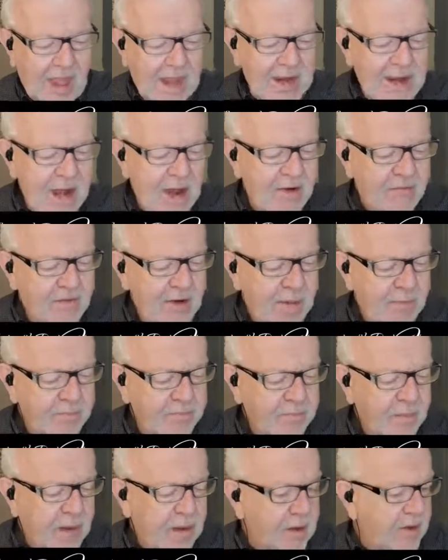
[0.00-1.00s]
Now,
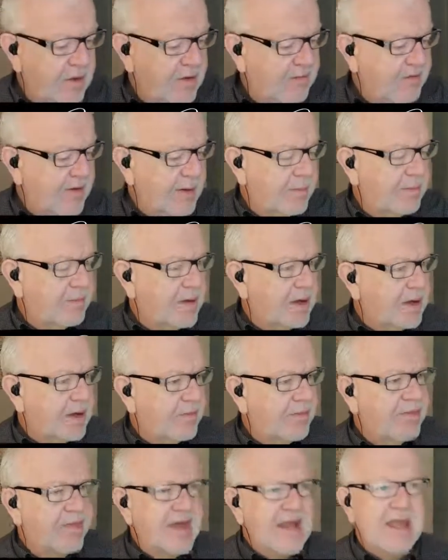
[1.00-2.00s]
if
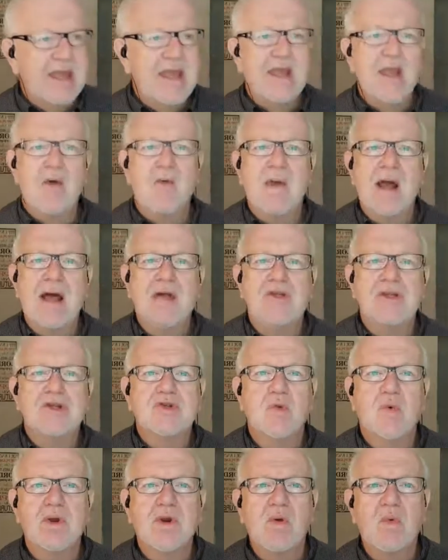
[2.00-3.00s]
I'm thinking it right,
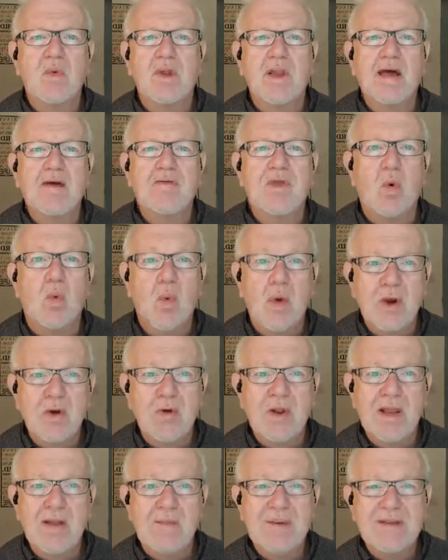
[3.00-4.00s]
this winter we'll have the
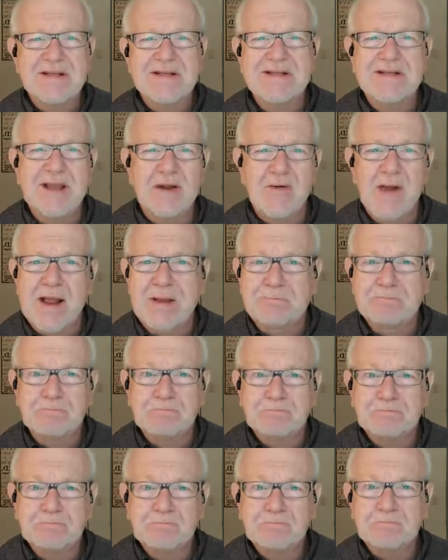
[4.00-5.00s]
Winter Olympics. Is that right?
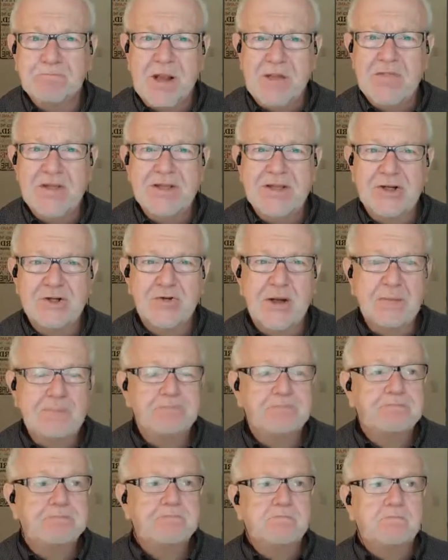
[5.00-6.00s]
I think that's right.
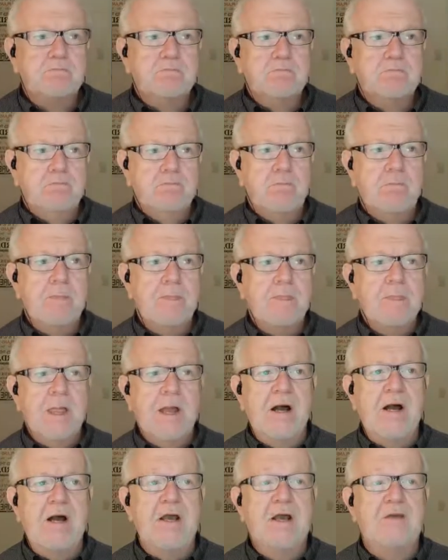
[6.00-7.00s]

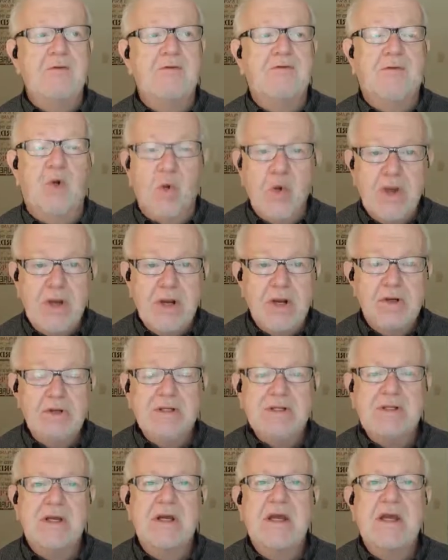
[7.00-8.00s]
In four
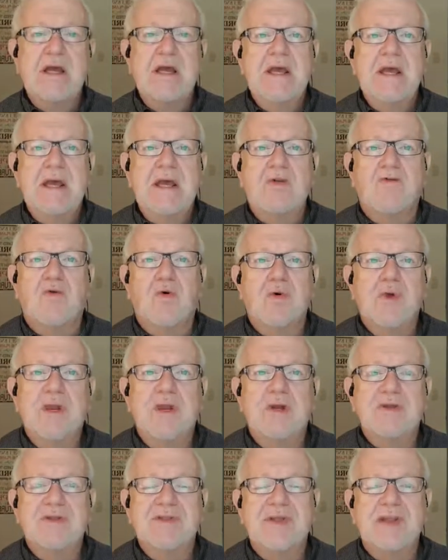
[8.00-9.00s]
years,
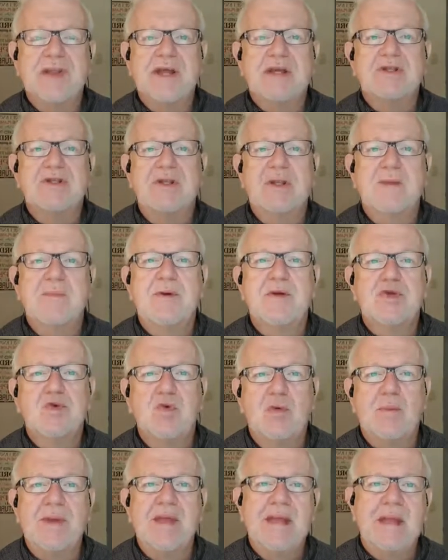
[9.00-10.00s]
the next Olympics
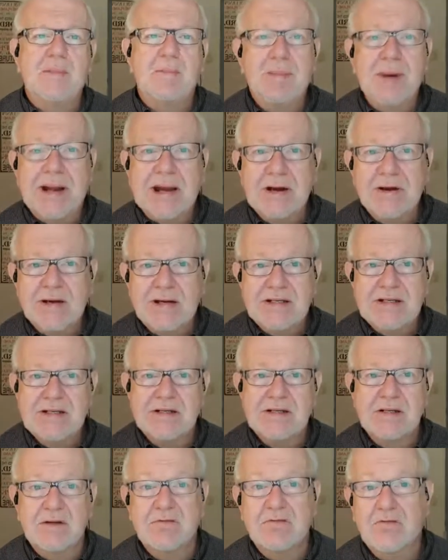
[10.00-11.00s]
will be in
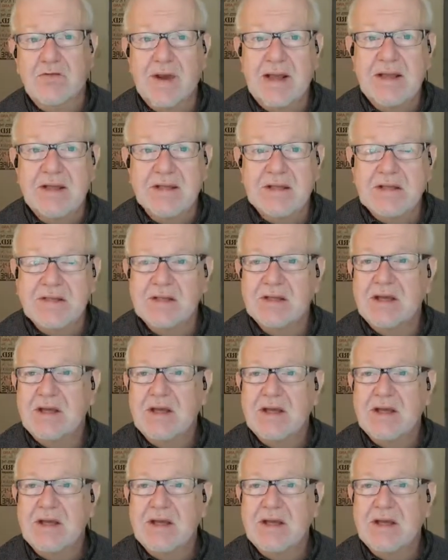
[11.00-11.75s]
Paris, France.